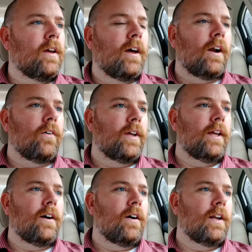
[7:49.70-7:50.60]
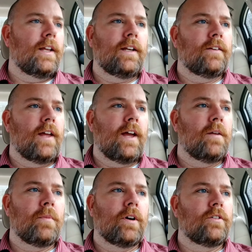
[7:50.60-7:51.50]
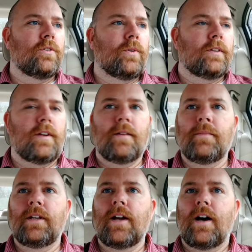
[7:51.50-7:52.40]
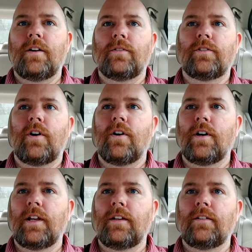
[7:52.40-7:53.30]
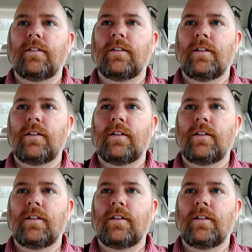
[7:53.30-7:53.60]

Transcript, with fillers: I don't eat hardly any of the hamburger joints like McDonald's, Hardee's,